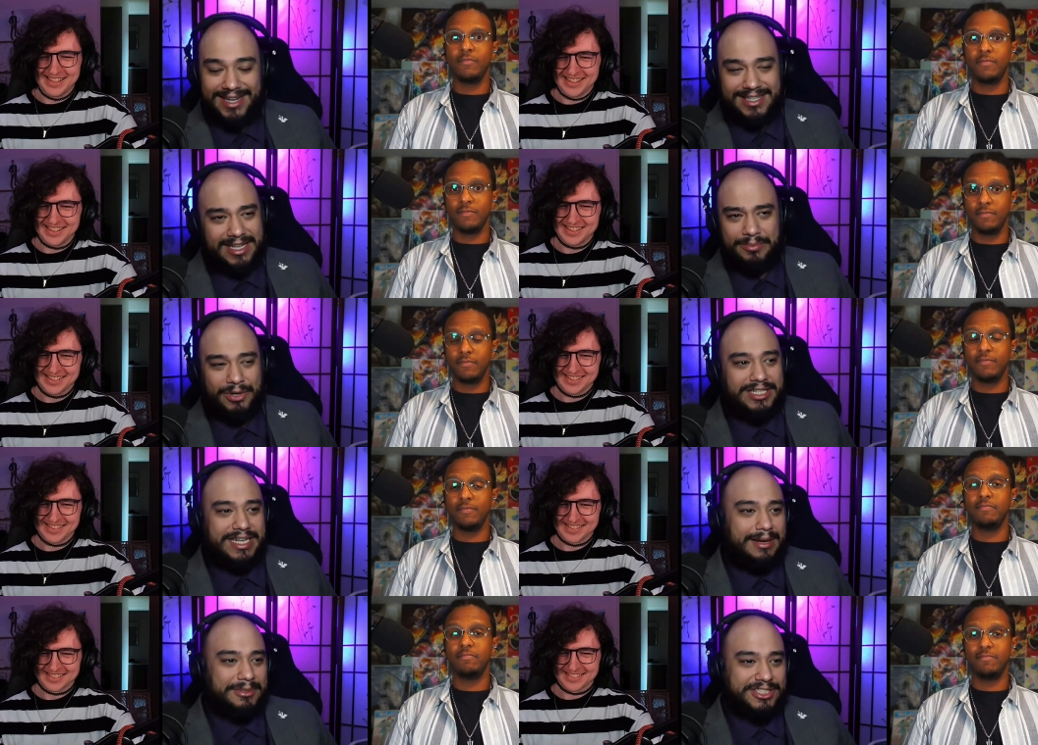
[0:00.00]
Speaker 1: they didn't
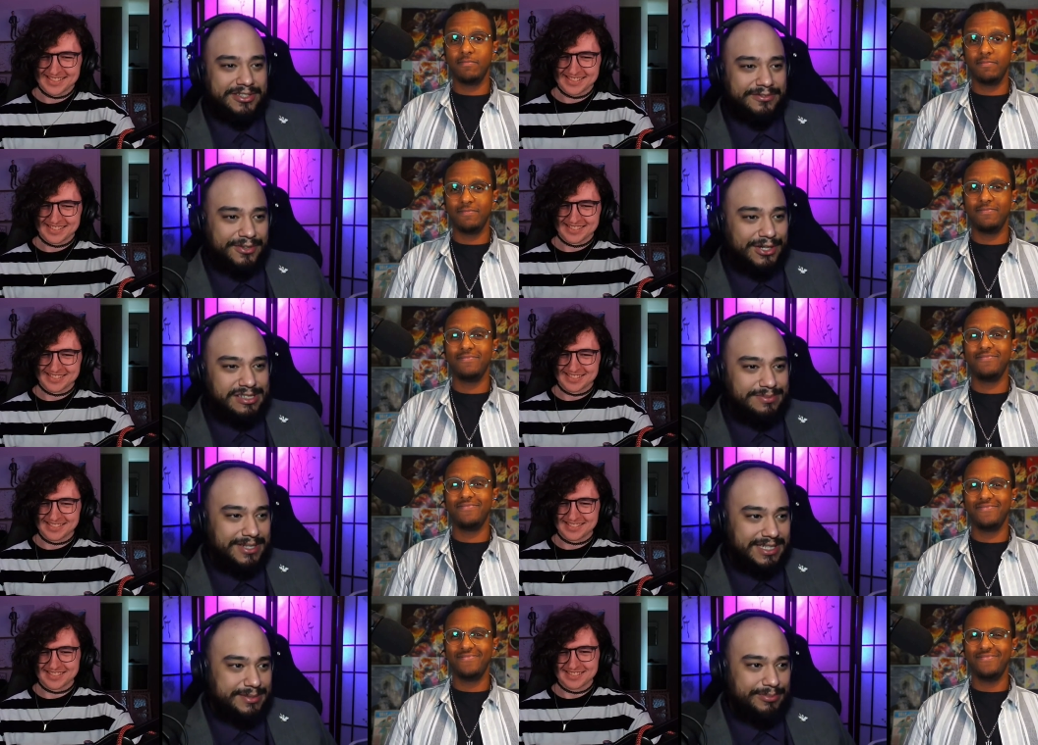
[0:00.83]
bring damage in the first
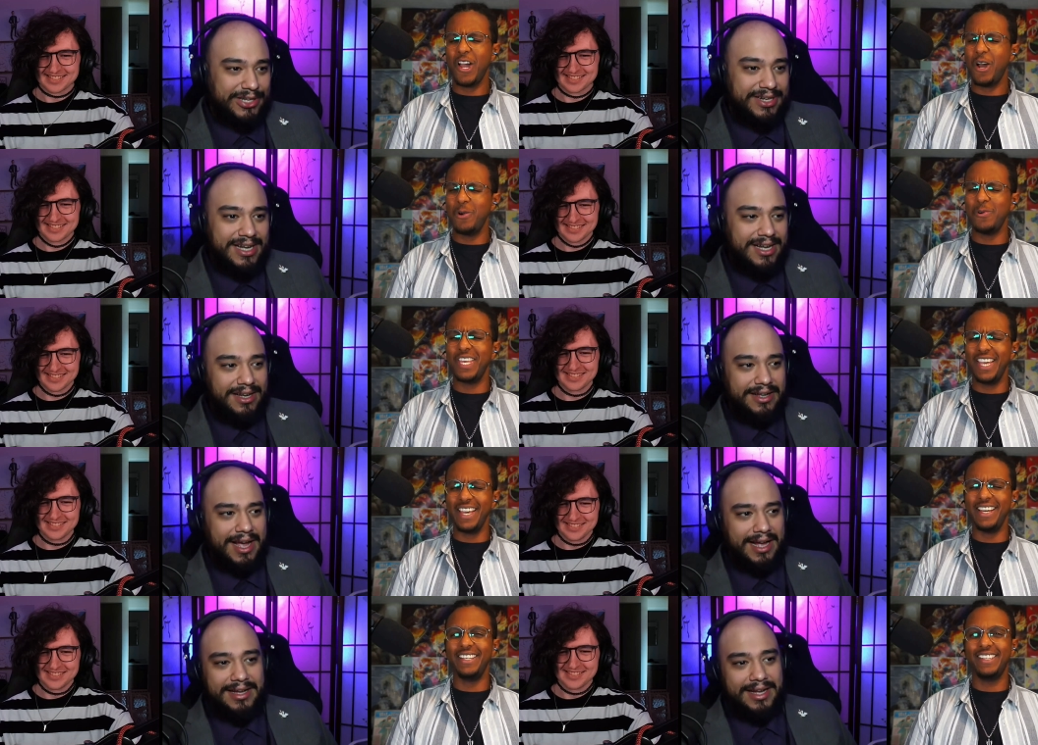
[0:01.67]
place, but oh,
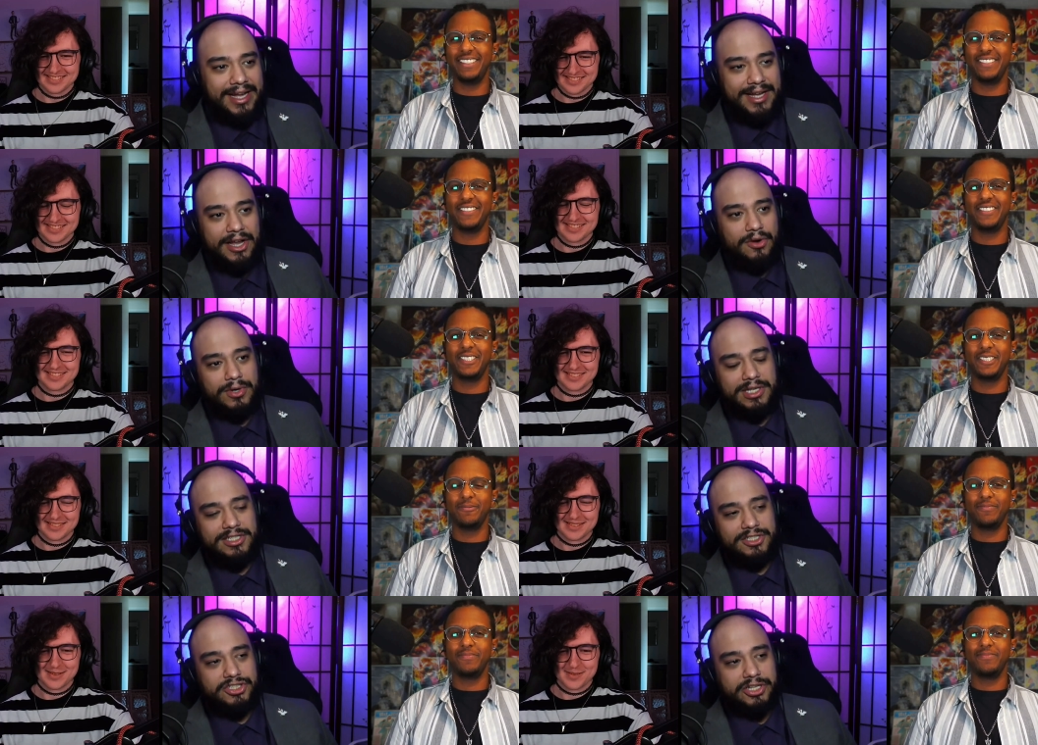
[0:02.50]
yeah, yeah it, it,
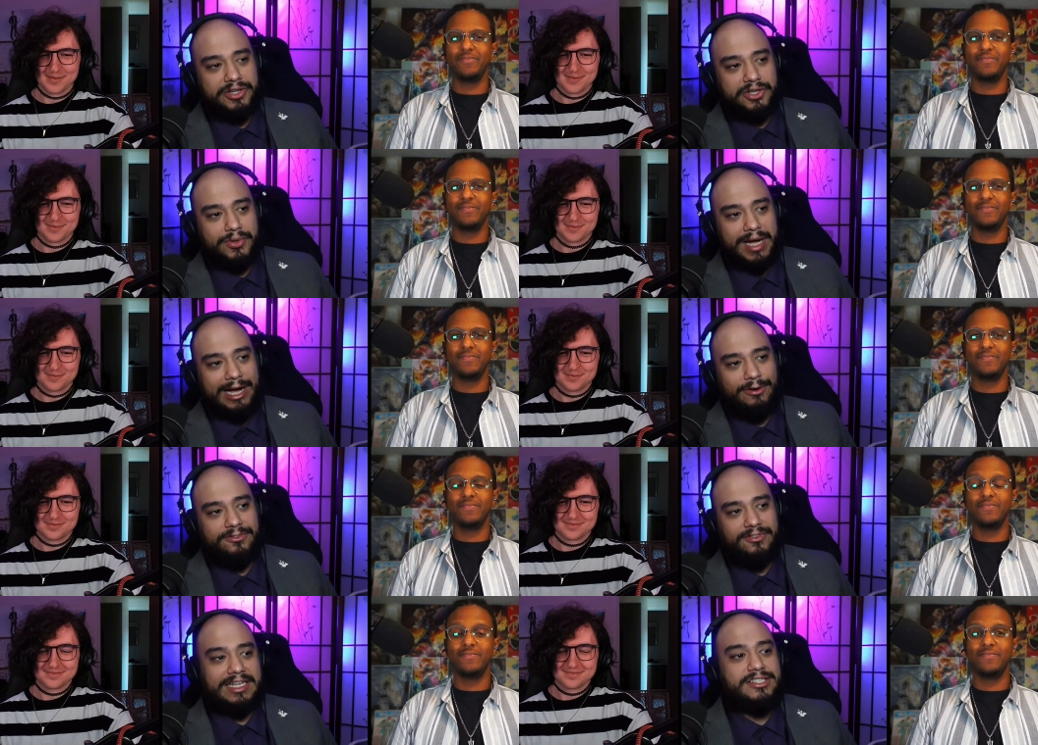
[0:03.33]
really does show you how
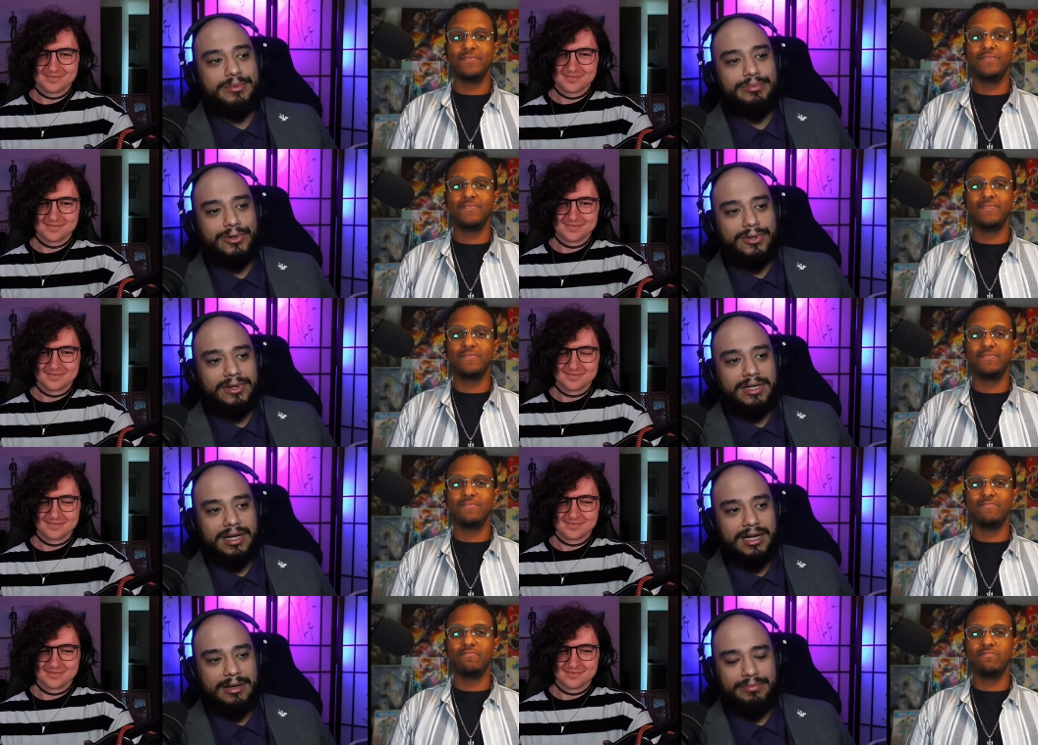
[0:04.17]

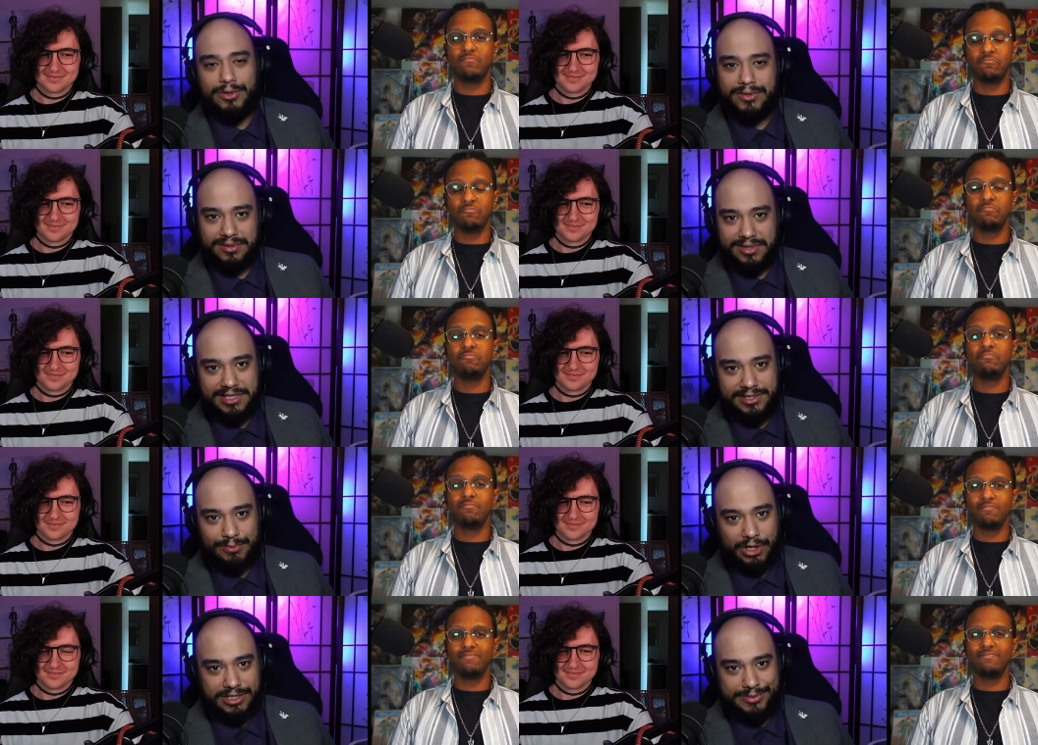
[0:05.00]
flexible uh, both of
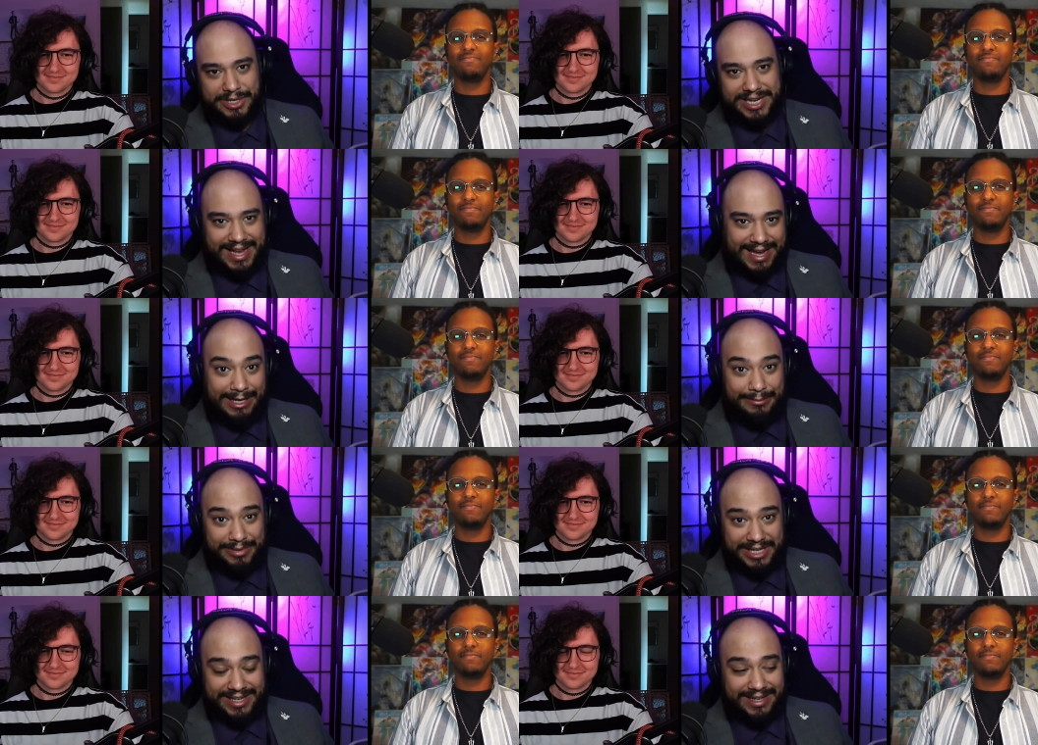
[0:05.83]
these marksmen
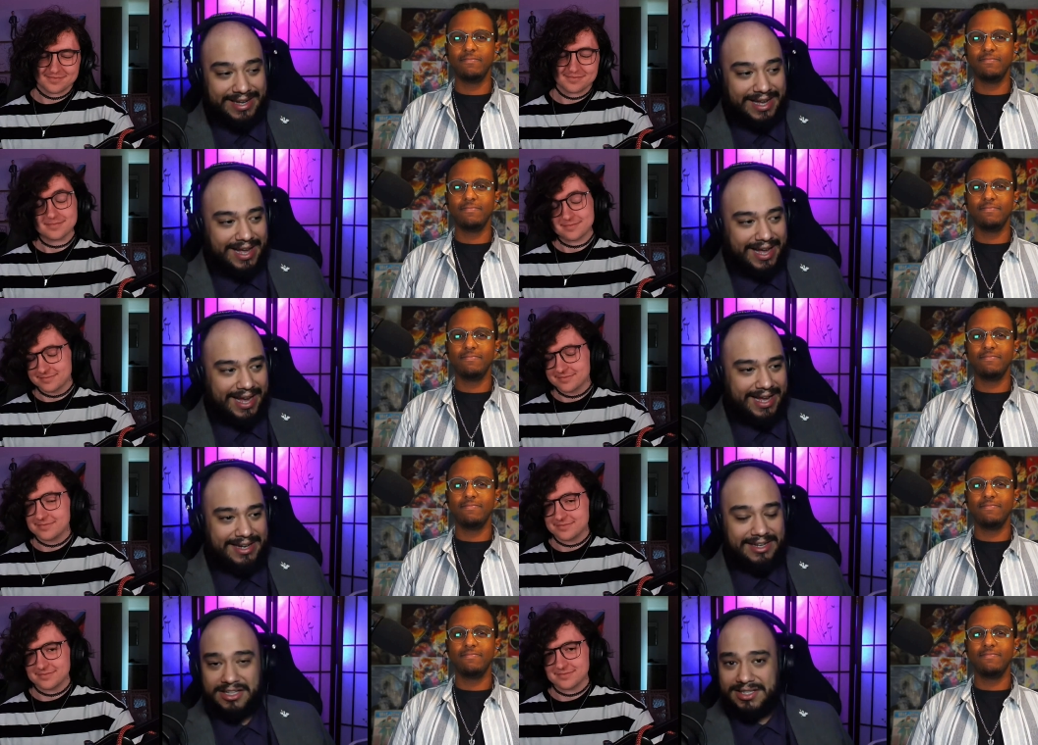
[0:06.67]
can be,
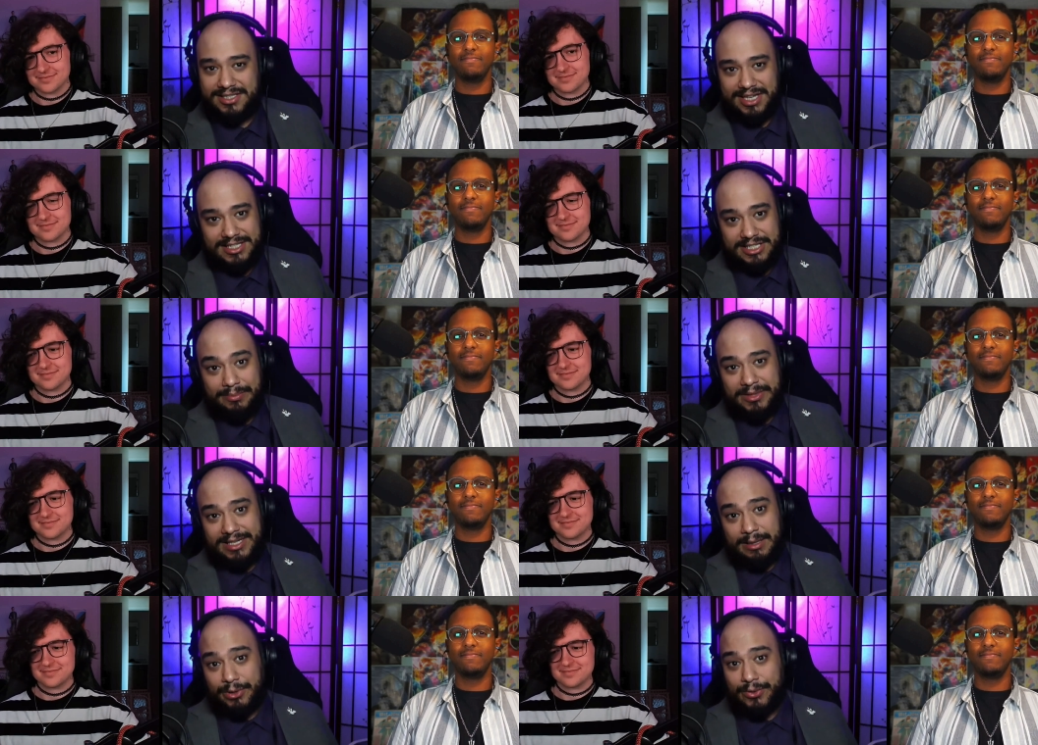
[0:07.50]
and it, it's
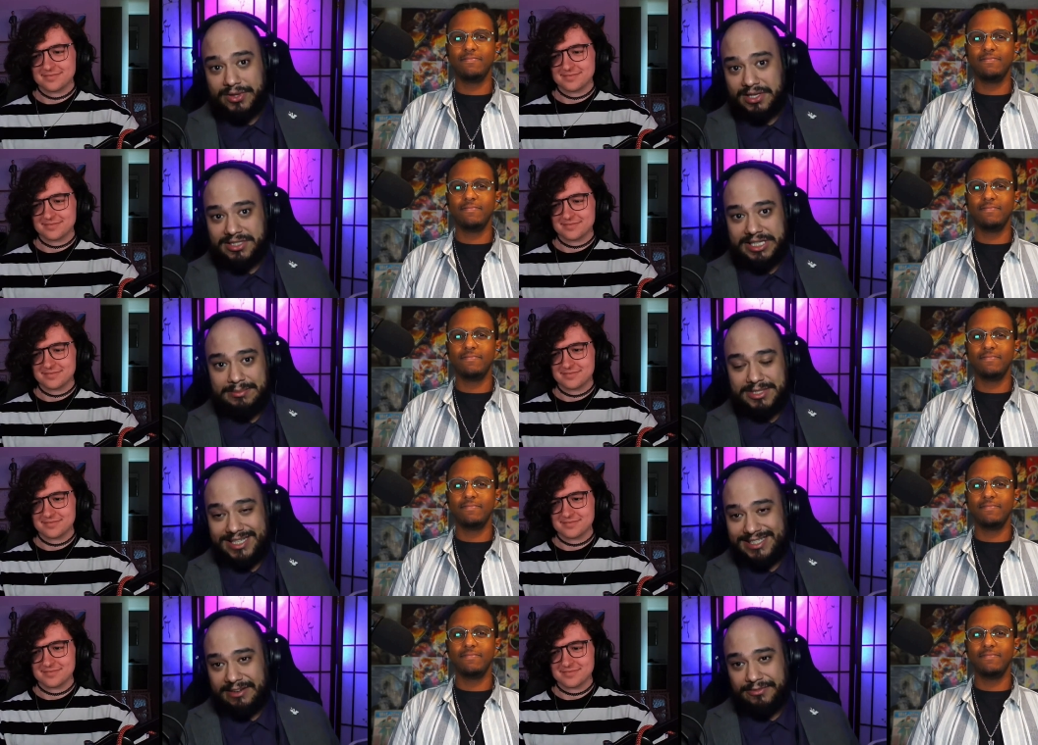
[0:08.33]
something that both of their
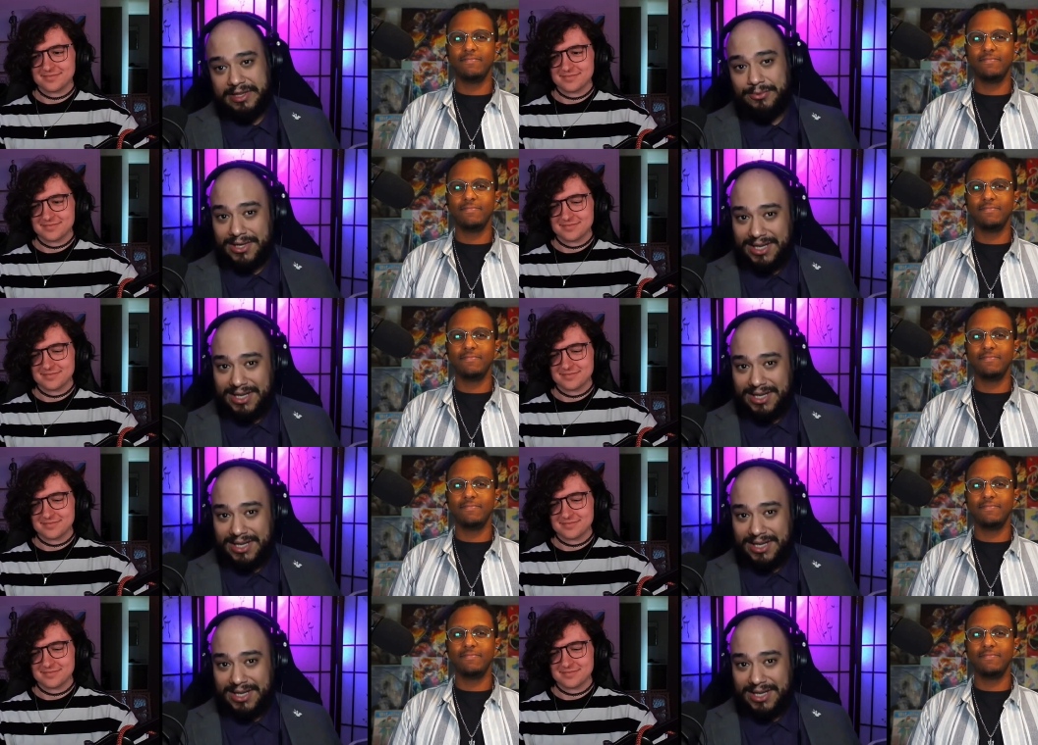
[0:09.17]
teams can definitely